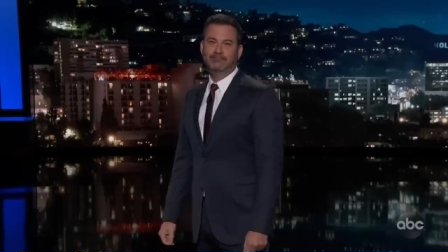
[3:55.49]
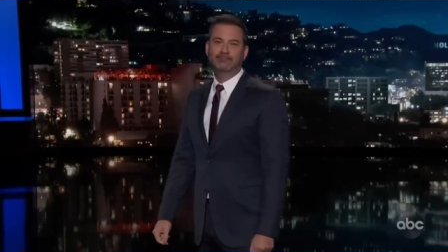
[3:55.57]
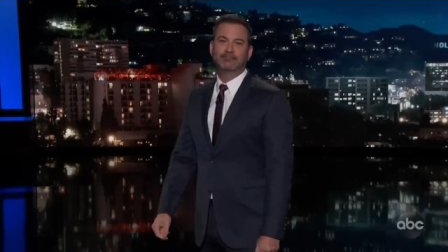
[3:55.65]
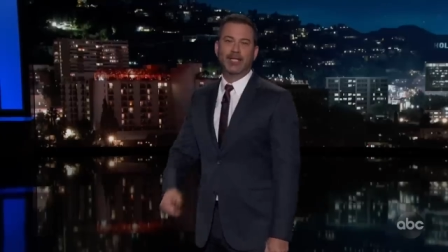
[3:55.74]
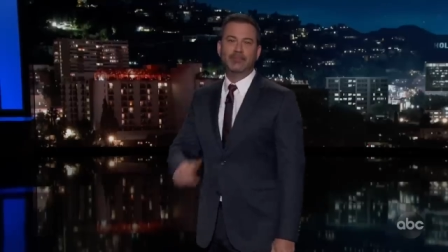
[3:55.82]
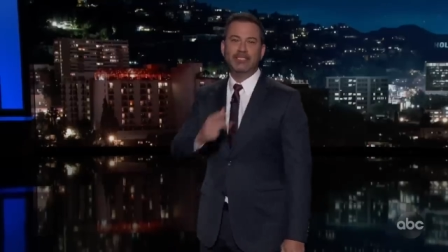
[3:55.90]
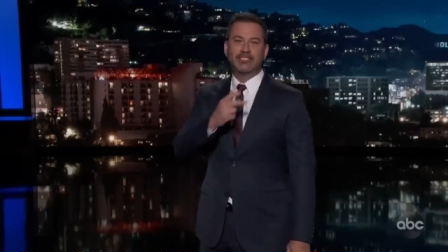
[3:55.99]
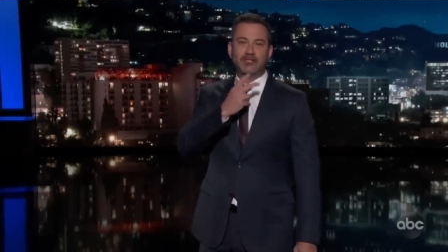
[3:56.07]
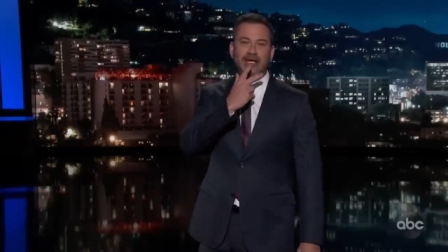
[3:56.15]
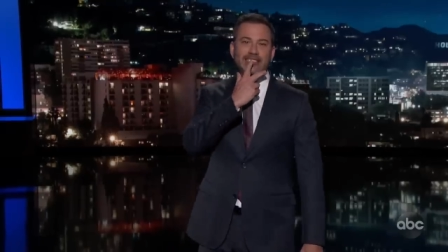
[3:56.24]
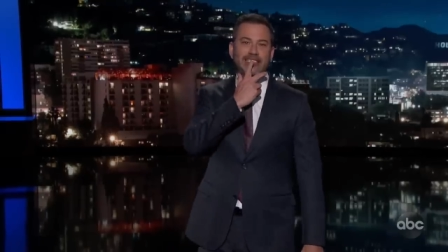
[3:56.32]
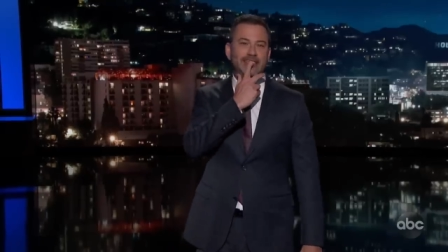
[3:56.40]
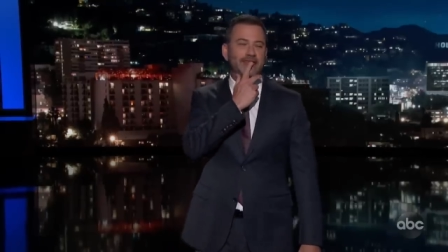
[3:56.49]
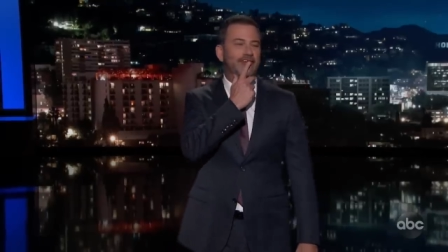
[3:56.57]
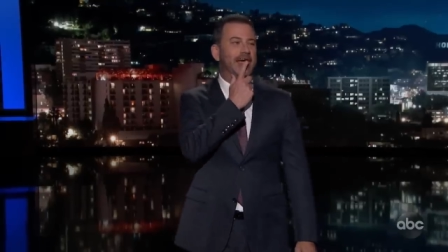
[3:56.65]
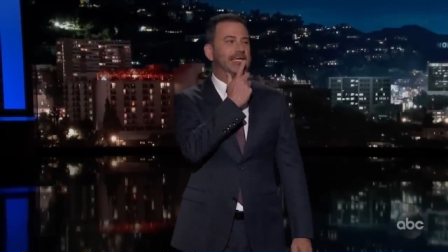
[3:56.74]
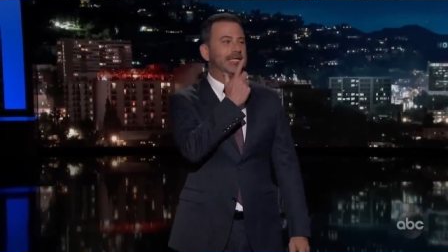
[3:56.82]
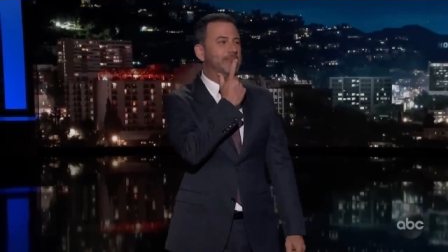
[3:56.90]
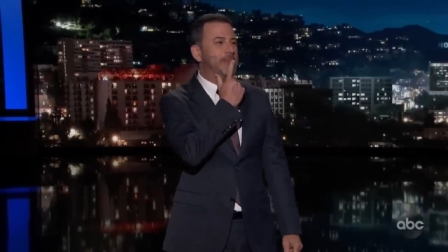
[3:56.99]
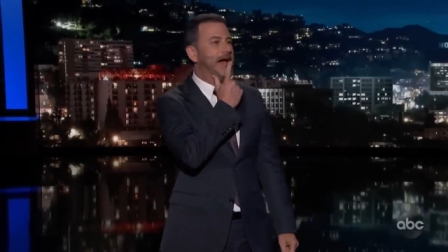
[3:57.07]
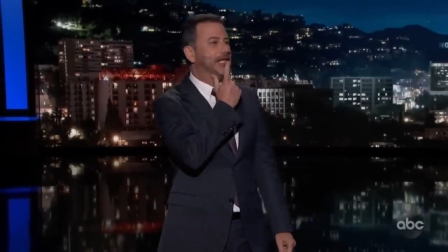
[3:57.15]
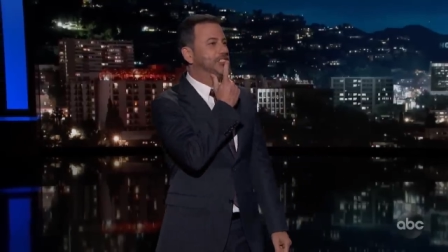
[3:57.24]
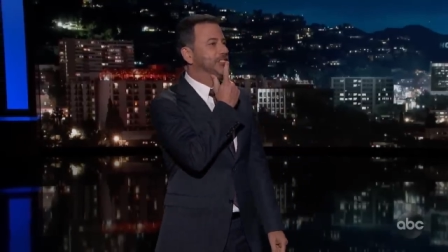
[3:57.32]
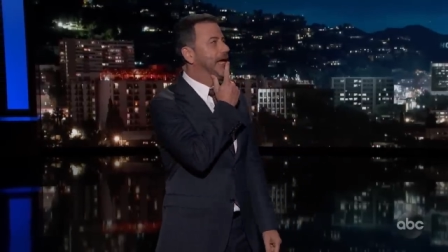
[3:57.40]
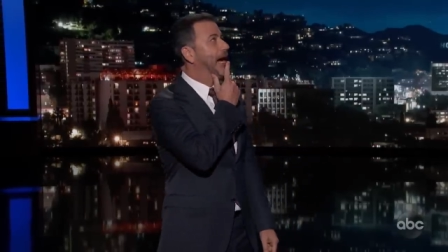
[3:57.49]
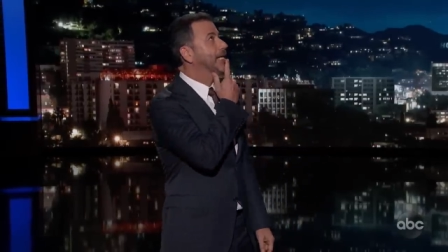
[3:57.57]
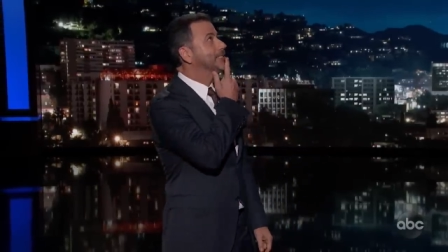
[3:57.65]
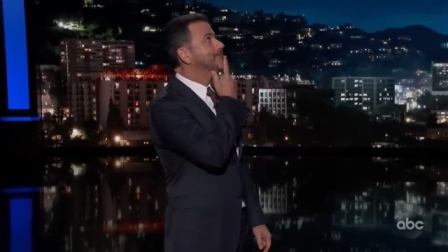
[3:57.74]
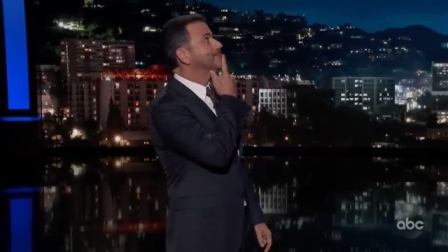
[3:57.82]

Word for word: Let me try to see if I can imagine that.